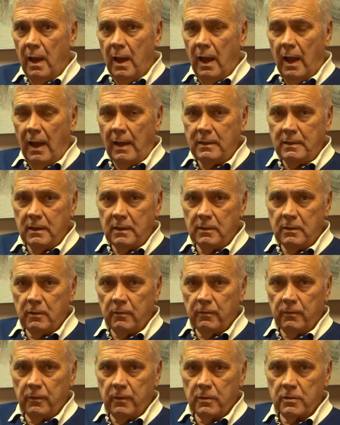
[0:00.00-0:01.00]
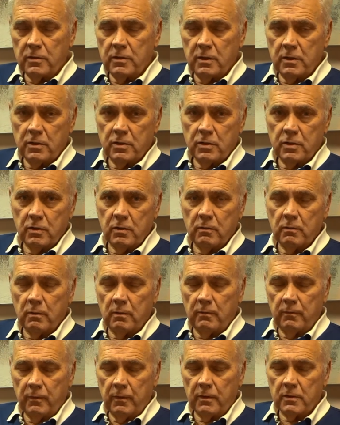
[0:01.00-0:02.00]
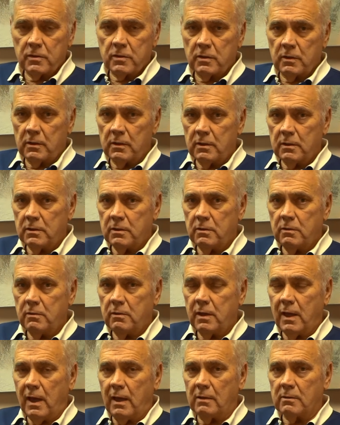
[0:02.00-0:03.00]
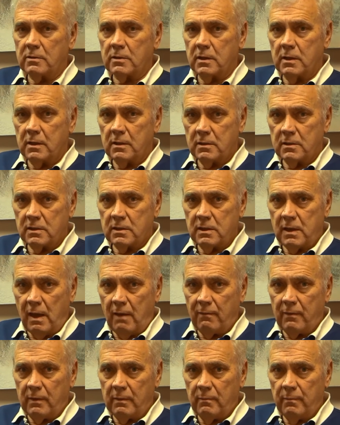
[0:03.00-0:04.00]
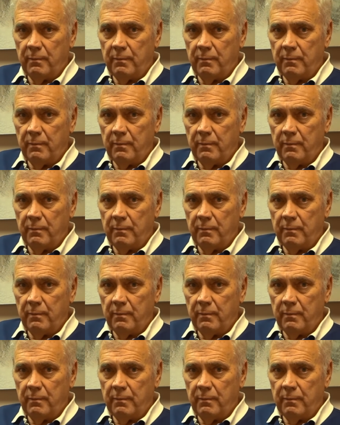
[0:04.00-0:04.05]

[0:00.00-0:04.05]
I did the first Essure reversal in 2007.